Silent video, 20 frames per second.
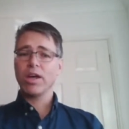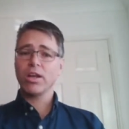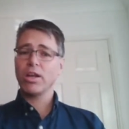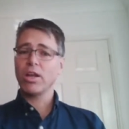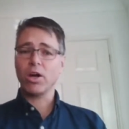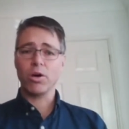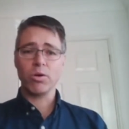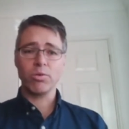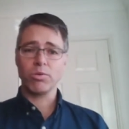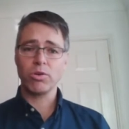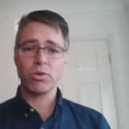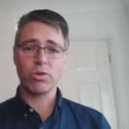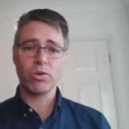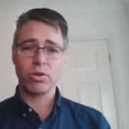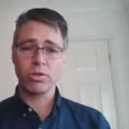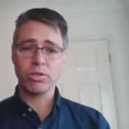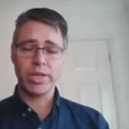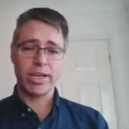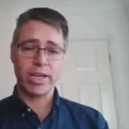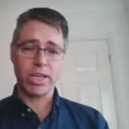no, you're
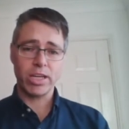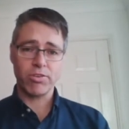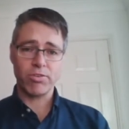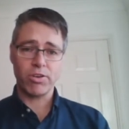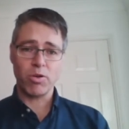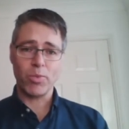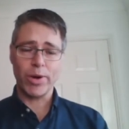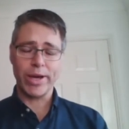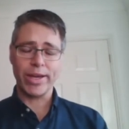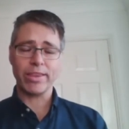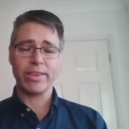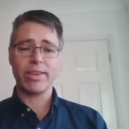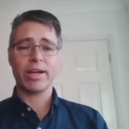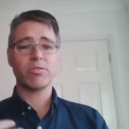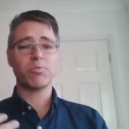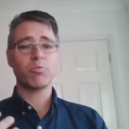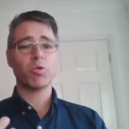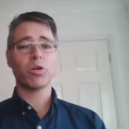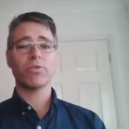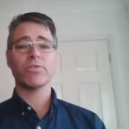not taking your own weight.
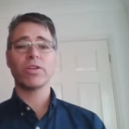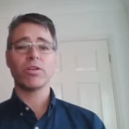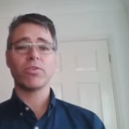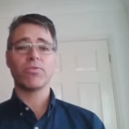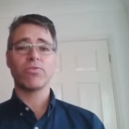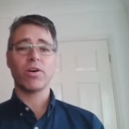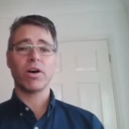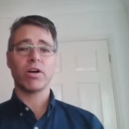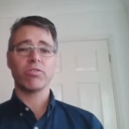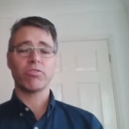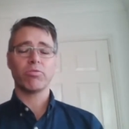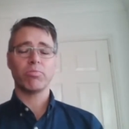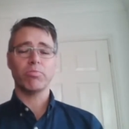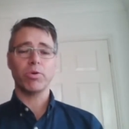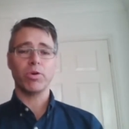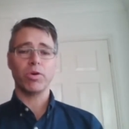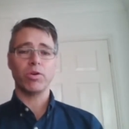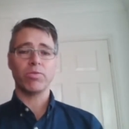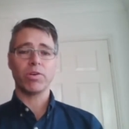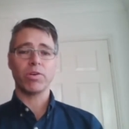That's more of an advanced
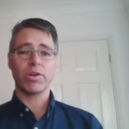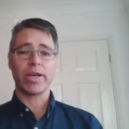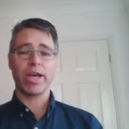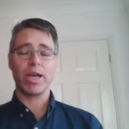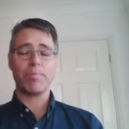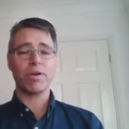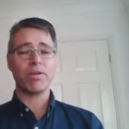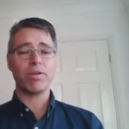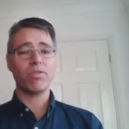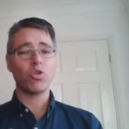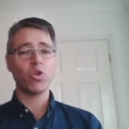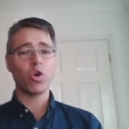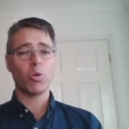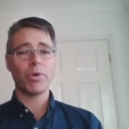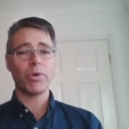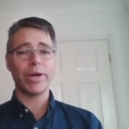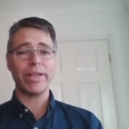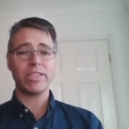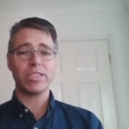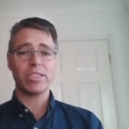move, okay? But in
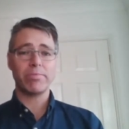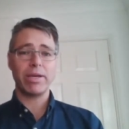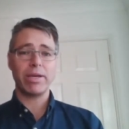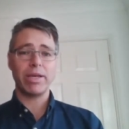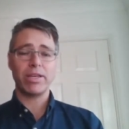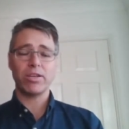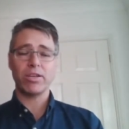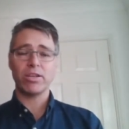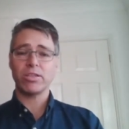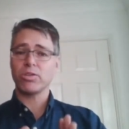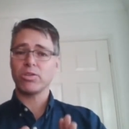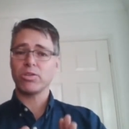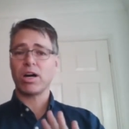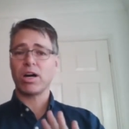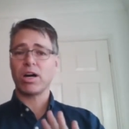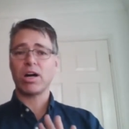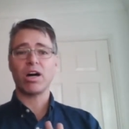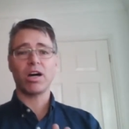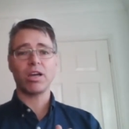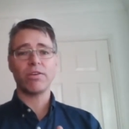normal intermediate, doing a
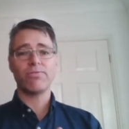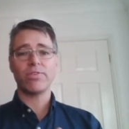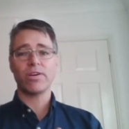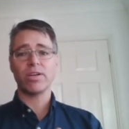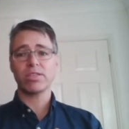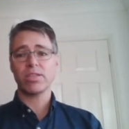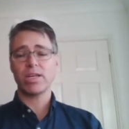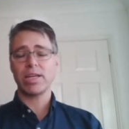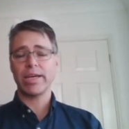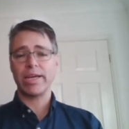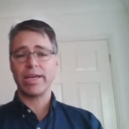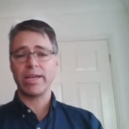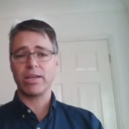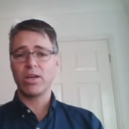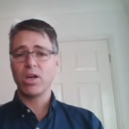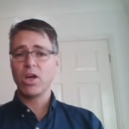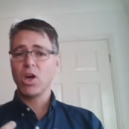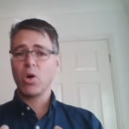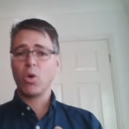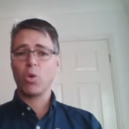high first lean
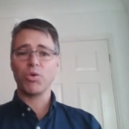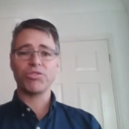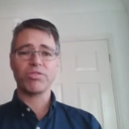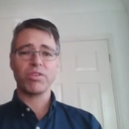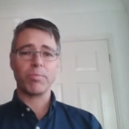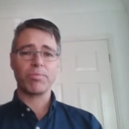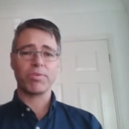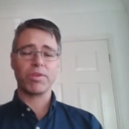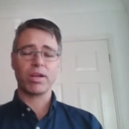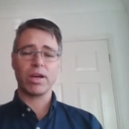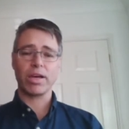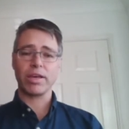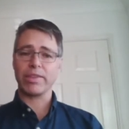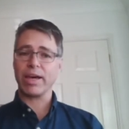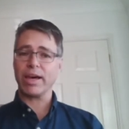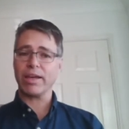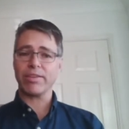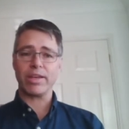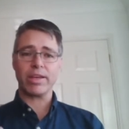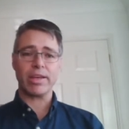or something like
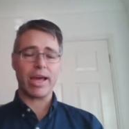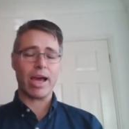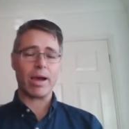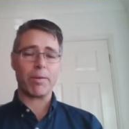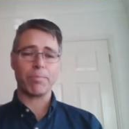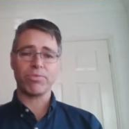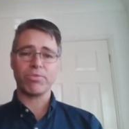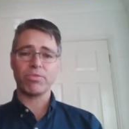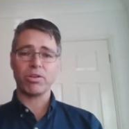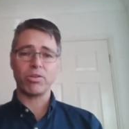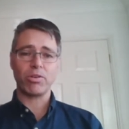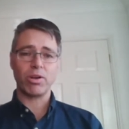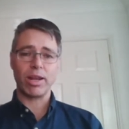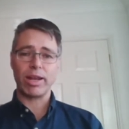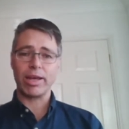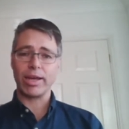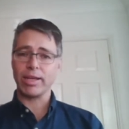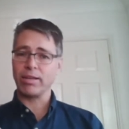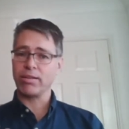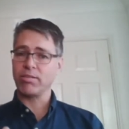that, then absolutely,
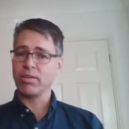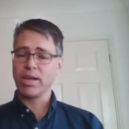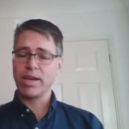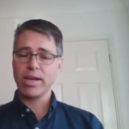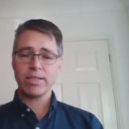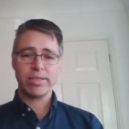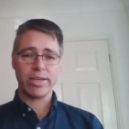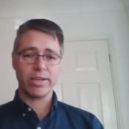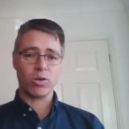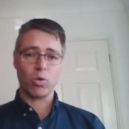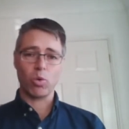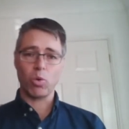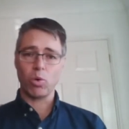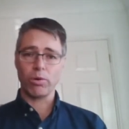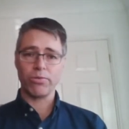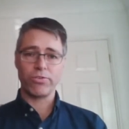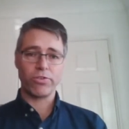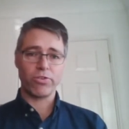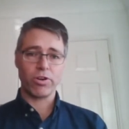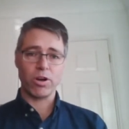ladies, take all
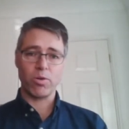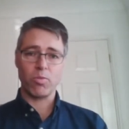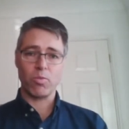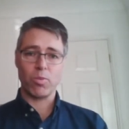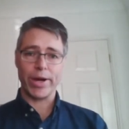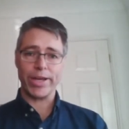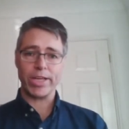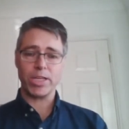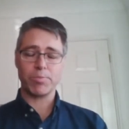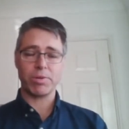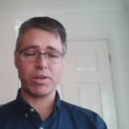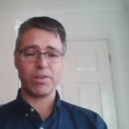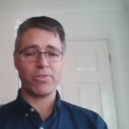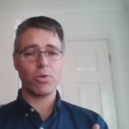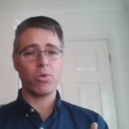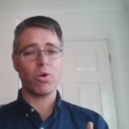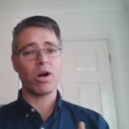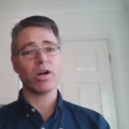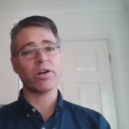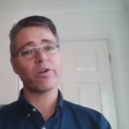of your own weight. But if
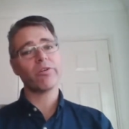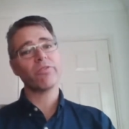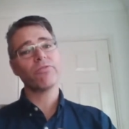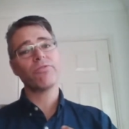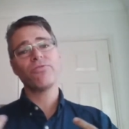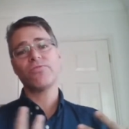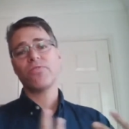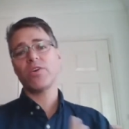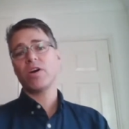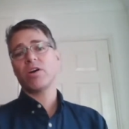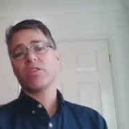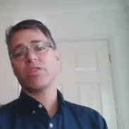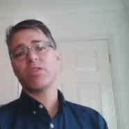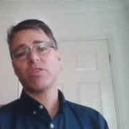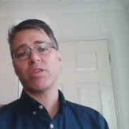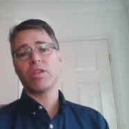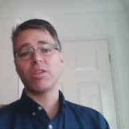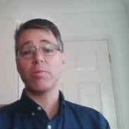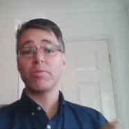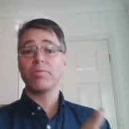you are going further
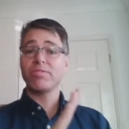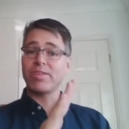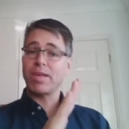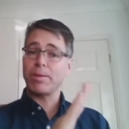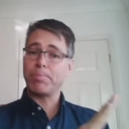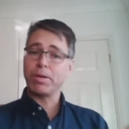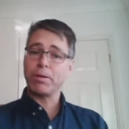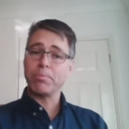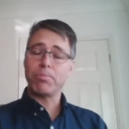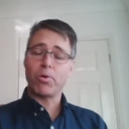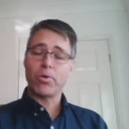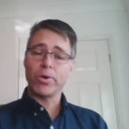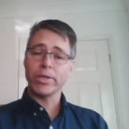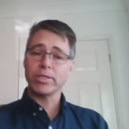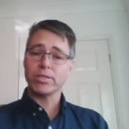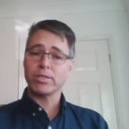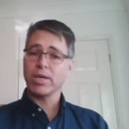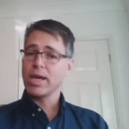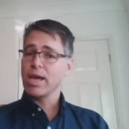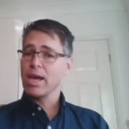than the tipping point,